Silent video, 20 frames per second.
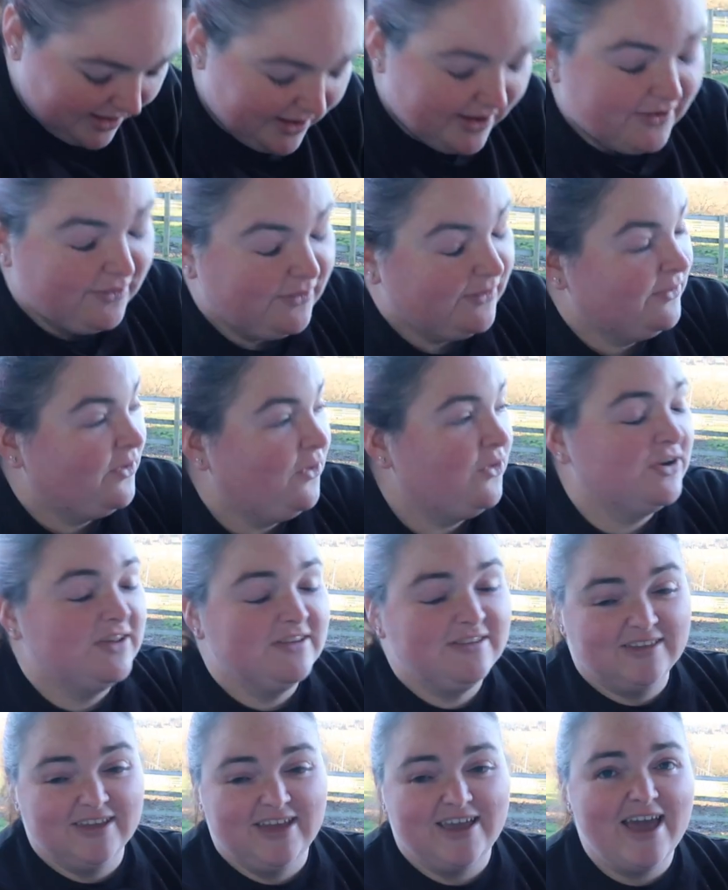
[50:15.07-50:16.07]
I
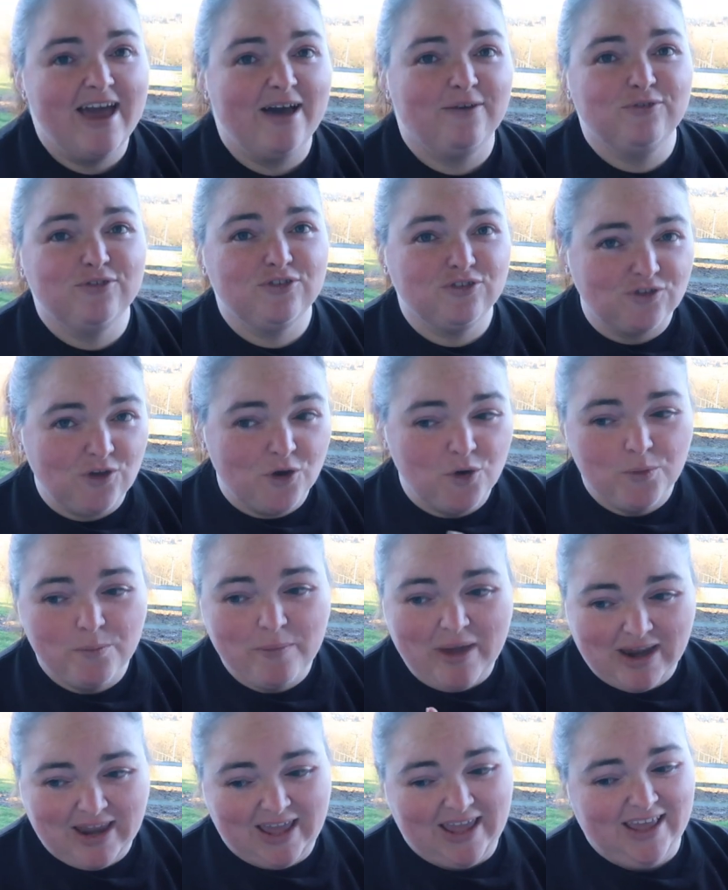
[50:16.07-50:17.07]
honestly have so
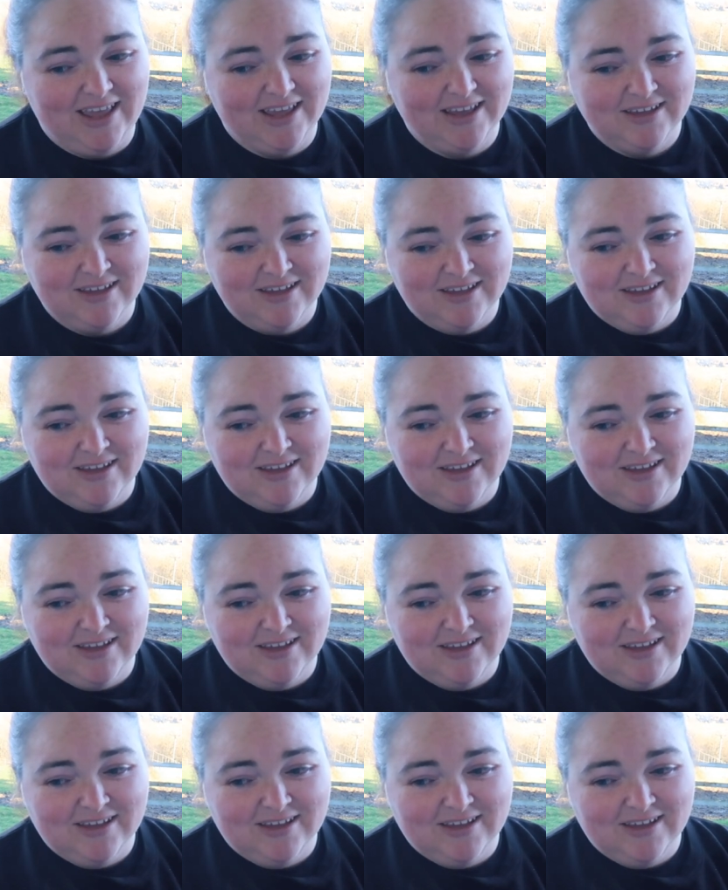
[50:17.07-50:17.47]
many